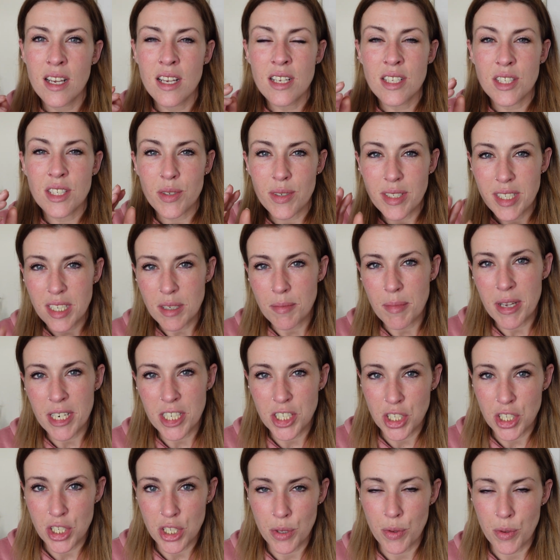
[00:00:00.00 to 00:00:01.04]
So I did
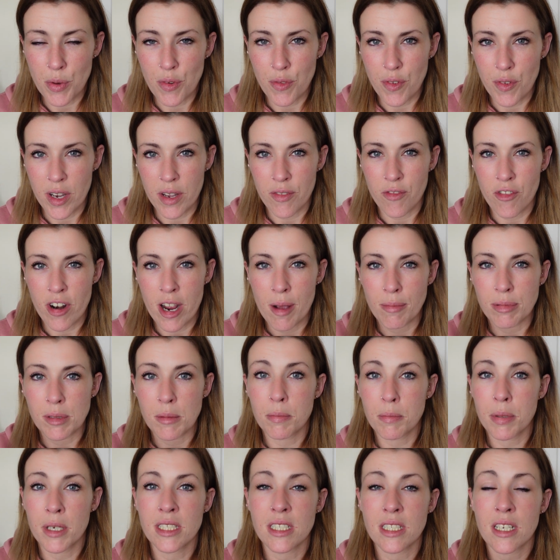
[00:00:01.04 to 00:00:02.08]
manage to do all 5 reps,
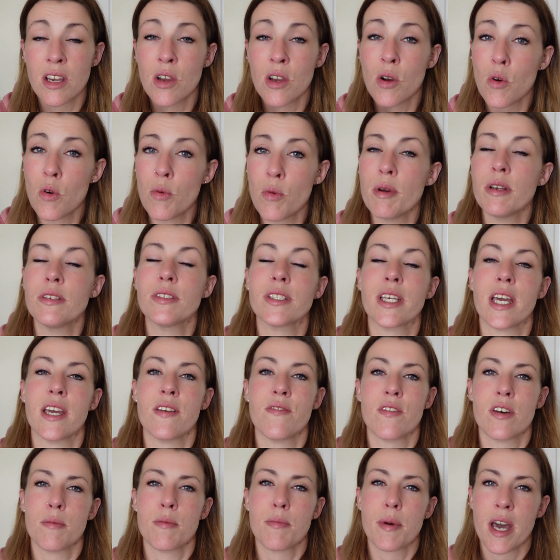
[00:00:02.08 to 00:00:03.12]
but I almost
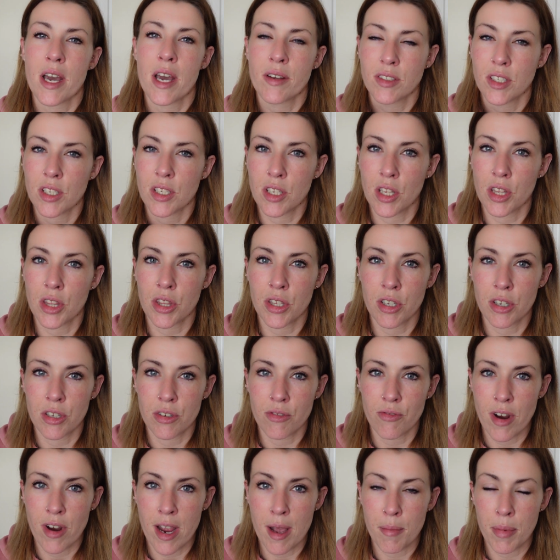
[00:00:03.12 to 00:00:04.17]
gave up after the
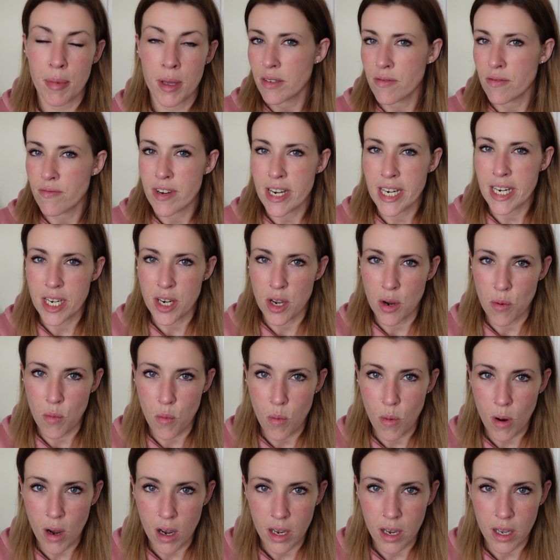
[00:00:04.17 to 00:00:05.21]
3rd rep. I don't really know
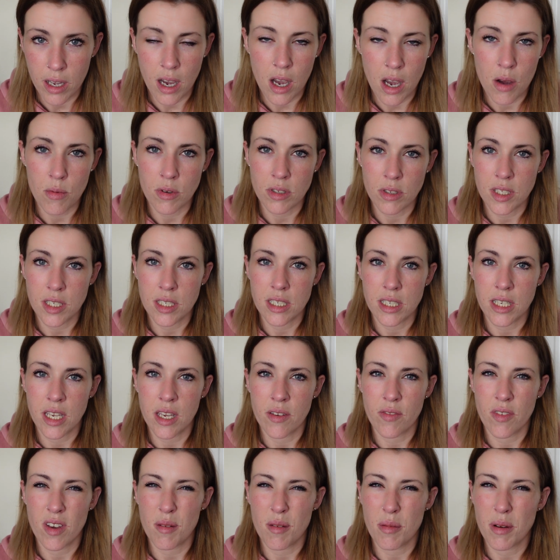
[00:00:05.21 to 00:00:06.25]
why I wanted to
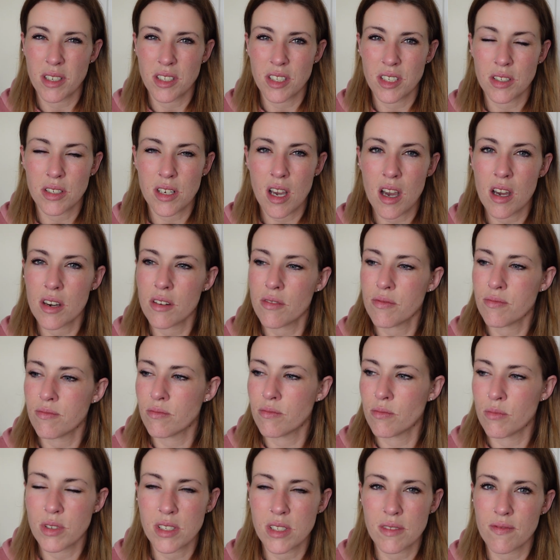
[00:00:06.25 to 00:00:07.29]
give up. I just kind of
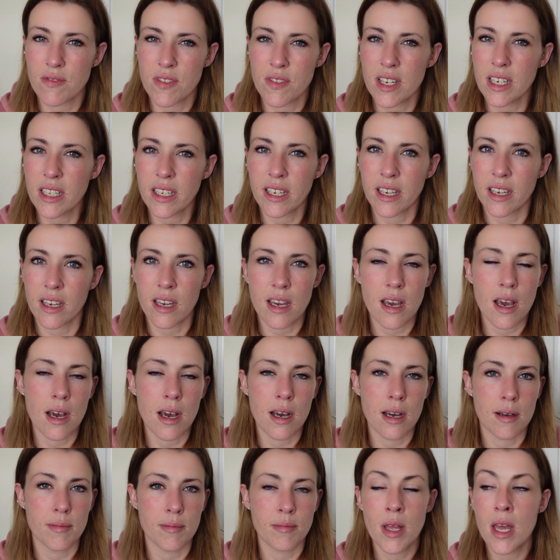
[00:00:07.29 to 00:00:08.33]
wasn't feeling it.
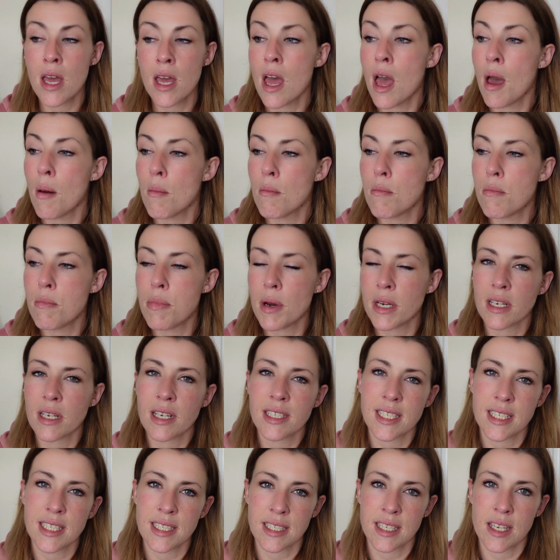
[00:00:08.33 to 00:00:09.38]
But I
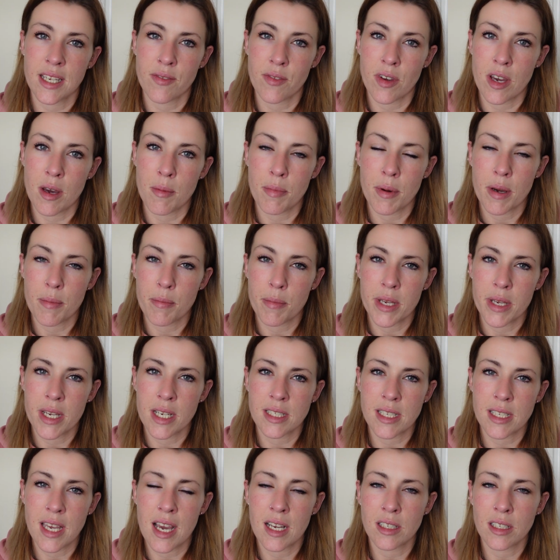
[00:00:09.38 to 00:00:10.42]
didn't give up
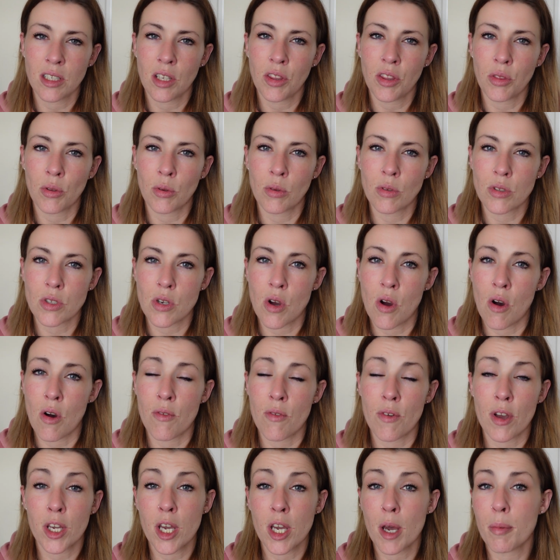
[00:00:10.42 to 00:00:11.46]
because I had the thought
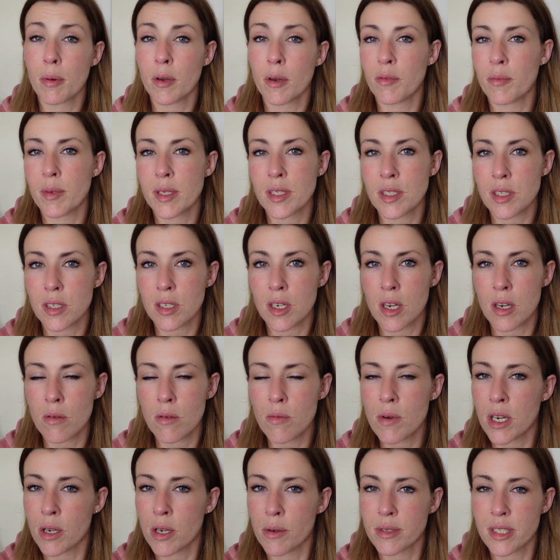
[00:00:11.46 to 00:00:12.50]
of a couple of months ago
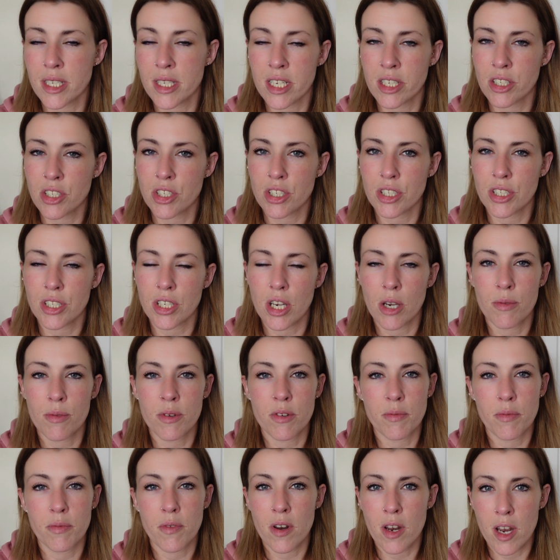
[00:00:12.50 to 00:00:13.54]
when I was injured, I would
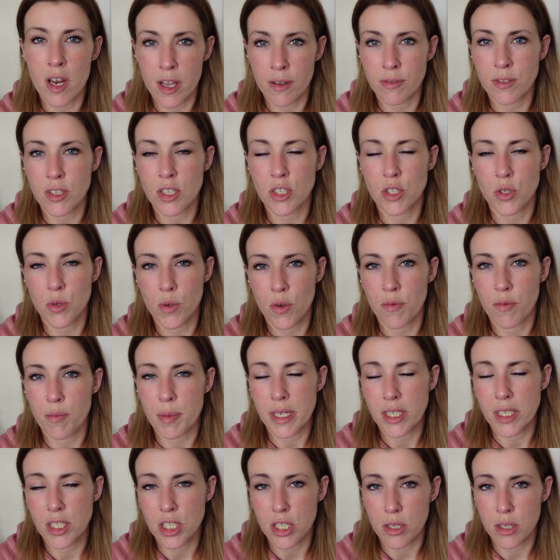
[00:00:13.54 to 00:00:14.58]
have loved to have
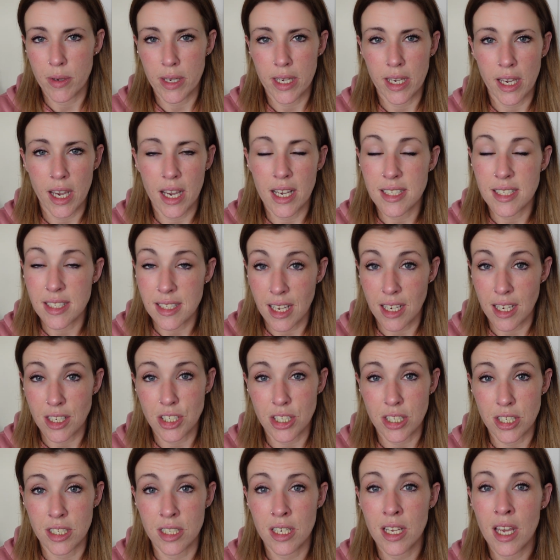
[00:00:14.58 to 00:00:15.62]
been doing a
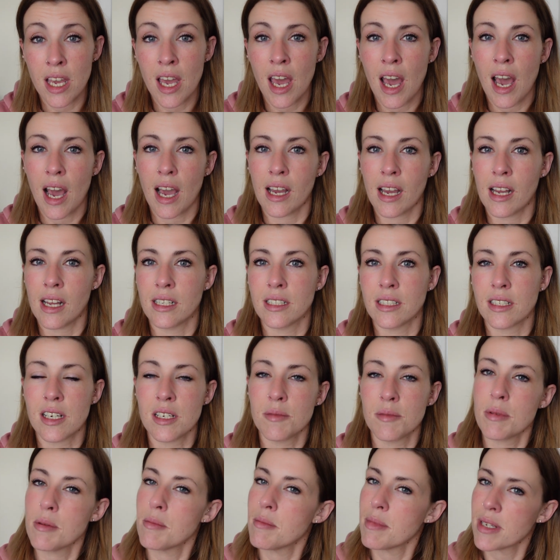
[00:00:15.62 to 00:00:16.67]
session, and
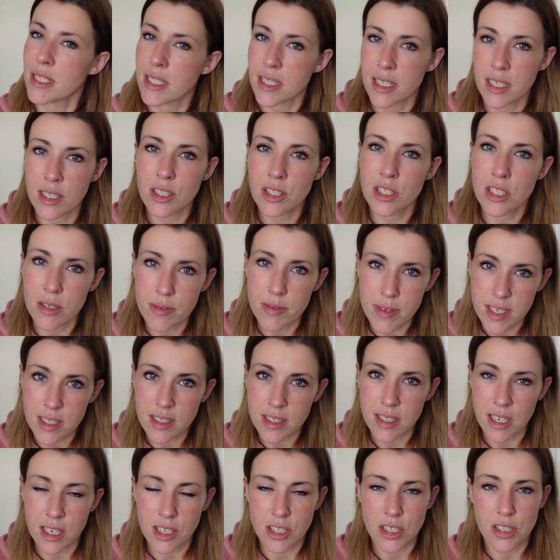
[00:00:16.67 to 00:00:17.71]
I'd been missing doing
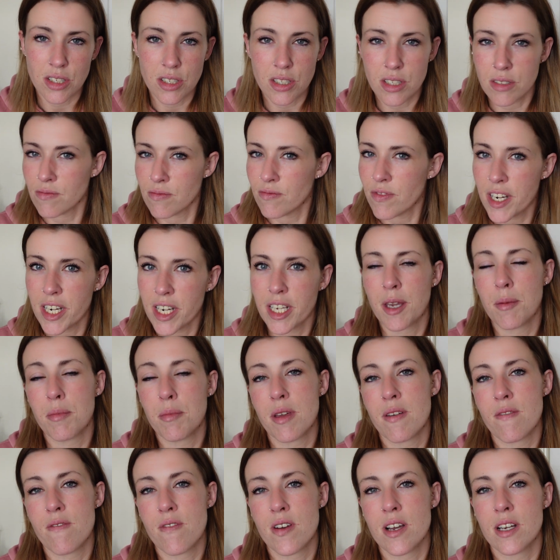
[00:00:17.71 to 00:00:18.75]
sessions and running a
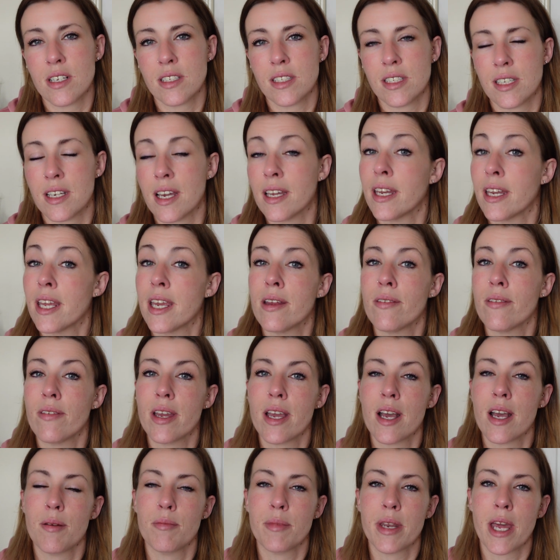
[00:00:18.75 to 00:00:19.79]
bit faster, and here I
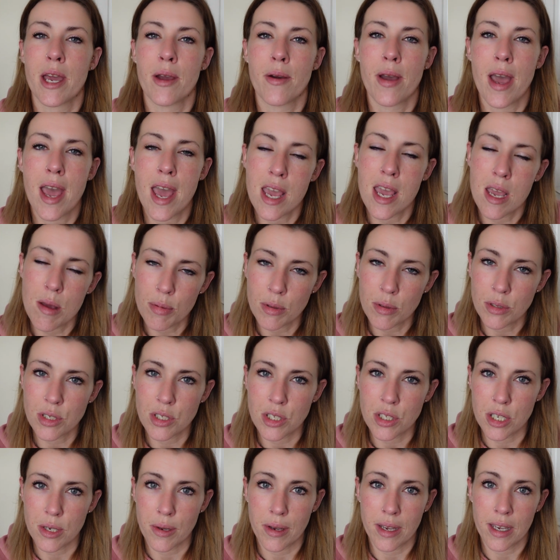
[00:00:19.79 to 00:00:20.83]
am now able to
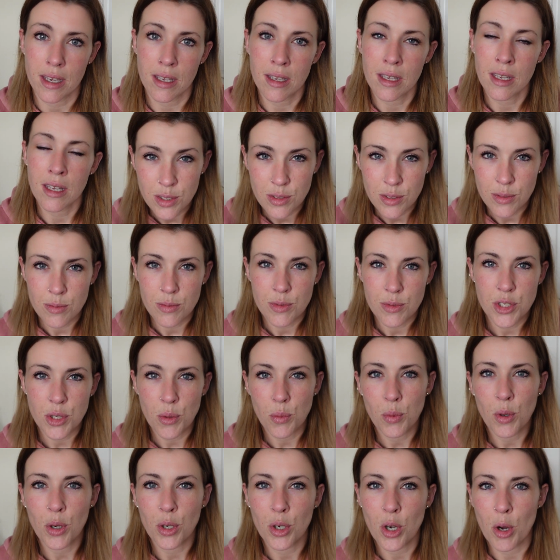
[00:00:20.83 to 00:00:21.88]
do it. So
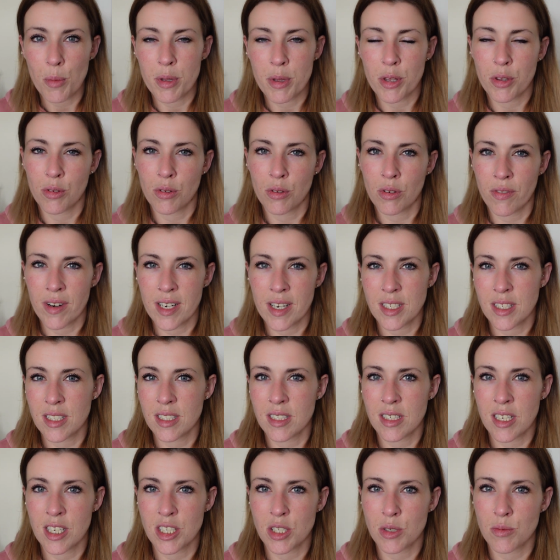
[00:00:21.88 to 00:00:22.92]
what got me through the rest of the
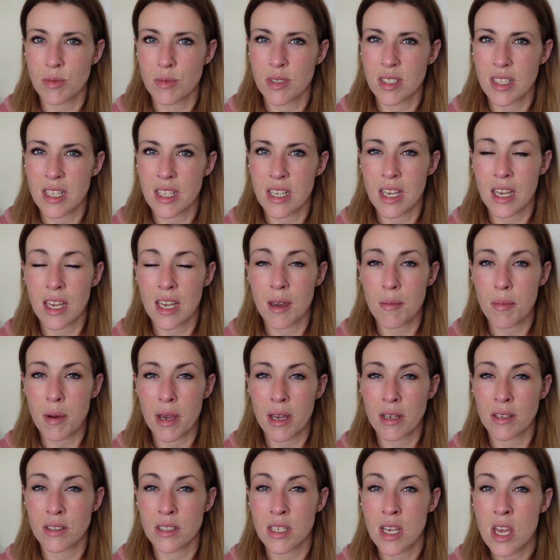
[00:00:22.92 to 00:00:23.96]
session was thinking
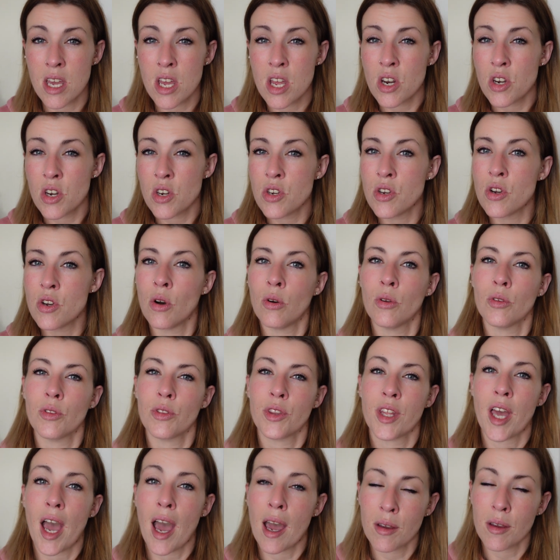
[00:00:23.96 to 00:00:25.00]
about not
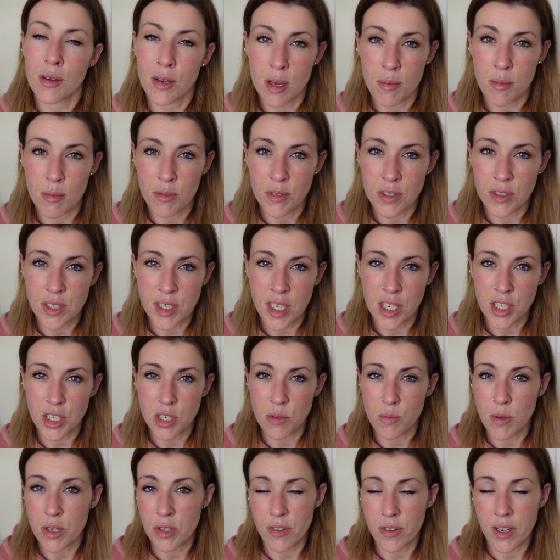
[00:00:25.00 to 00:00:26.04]
the outcome of the
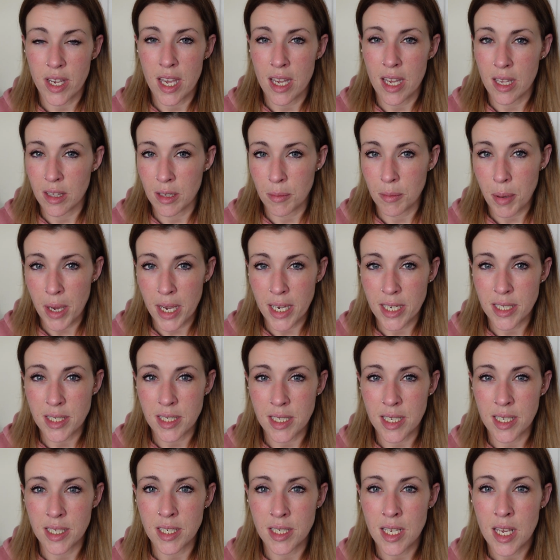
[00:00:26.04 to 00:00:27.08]
session, whether I hit the
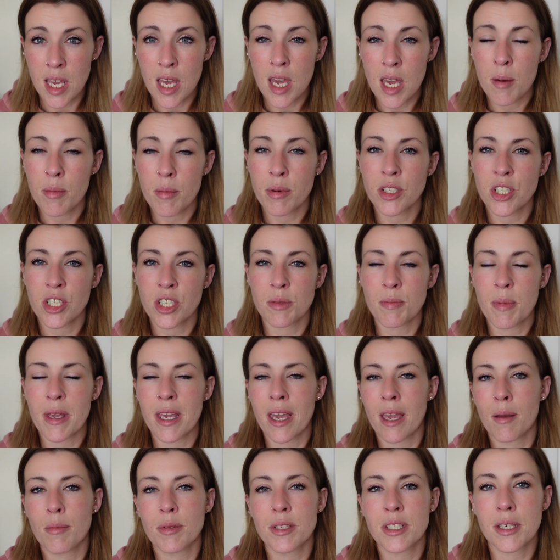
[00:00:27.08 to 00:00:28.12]
paces, but just being
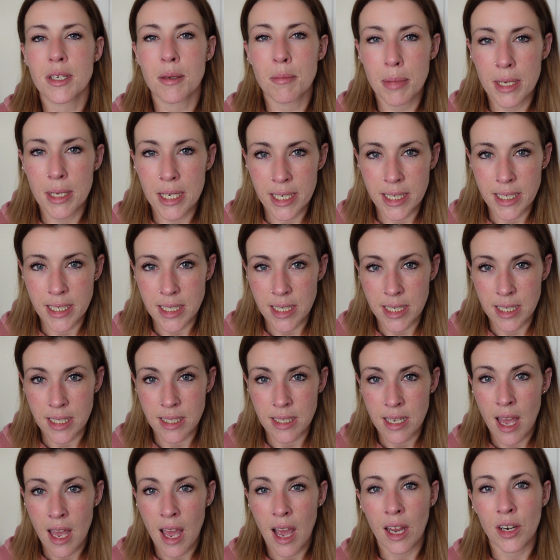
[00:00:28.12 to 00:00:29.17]
able to complete it
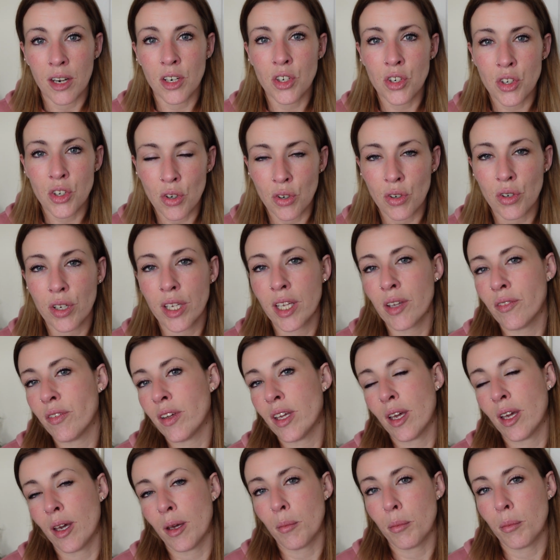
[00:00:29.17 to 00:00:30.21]
and not
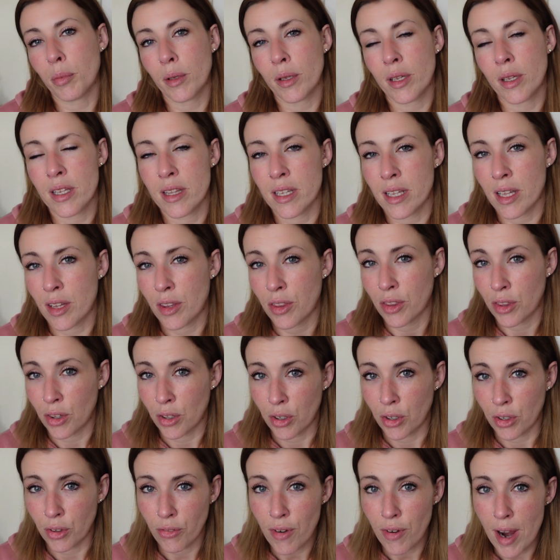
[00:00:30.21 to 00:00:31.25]
giving up in that
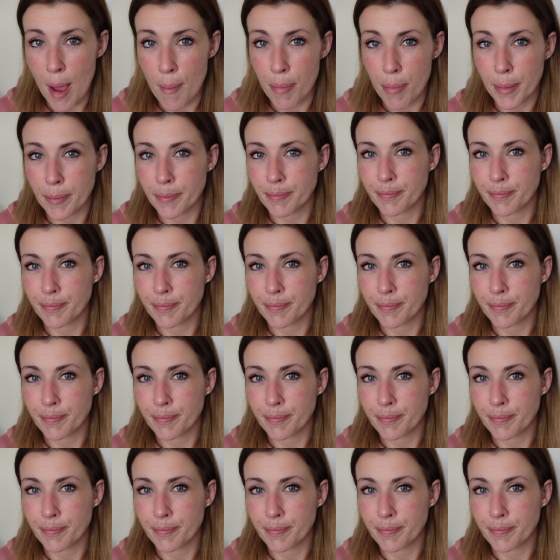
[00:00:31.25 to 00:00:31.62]
3rd rep.